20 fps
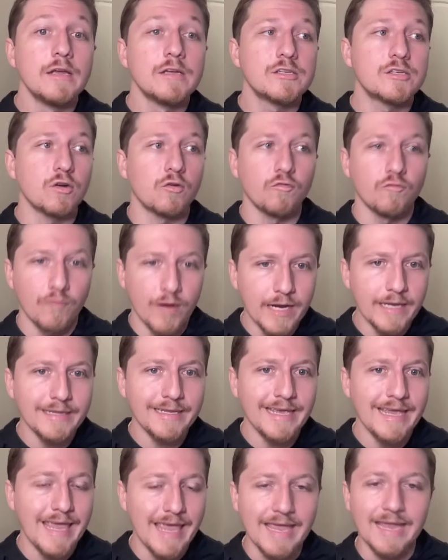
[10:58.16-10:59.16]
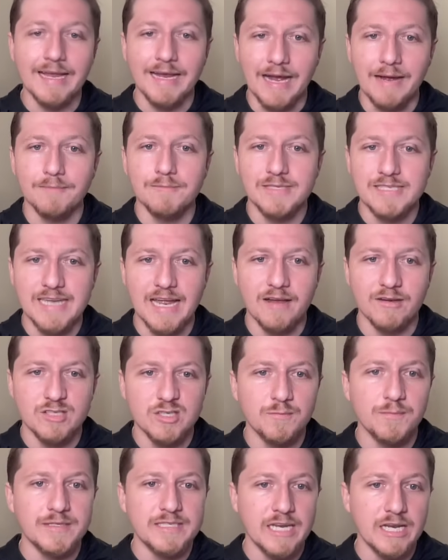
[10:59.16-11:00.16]
So really, it comes down
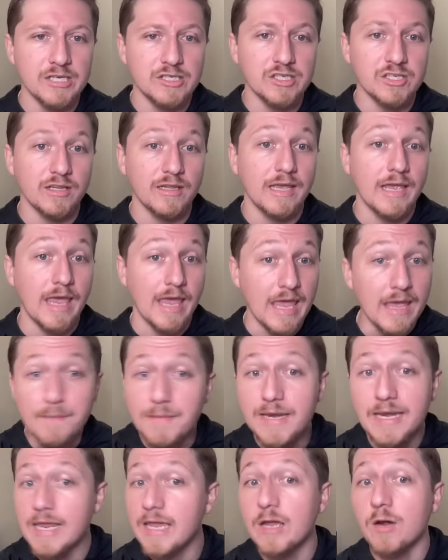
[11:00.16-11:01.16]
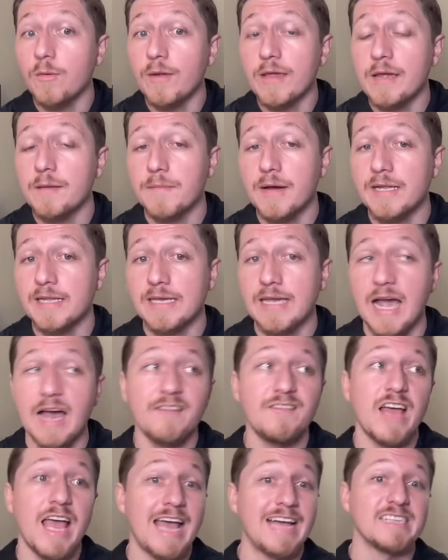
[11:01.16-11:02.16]
to potentially him and Nico
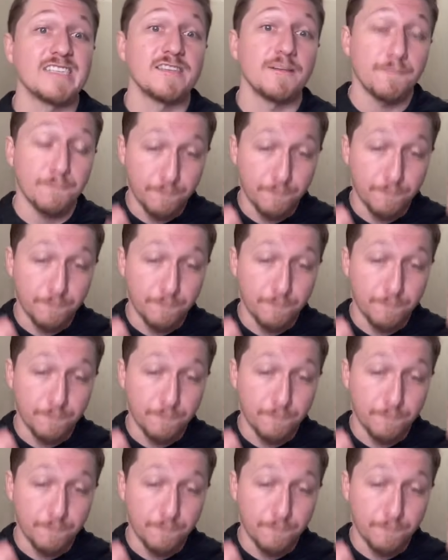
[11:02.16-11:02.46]
Iamaleava as the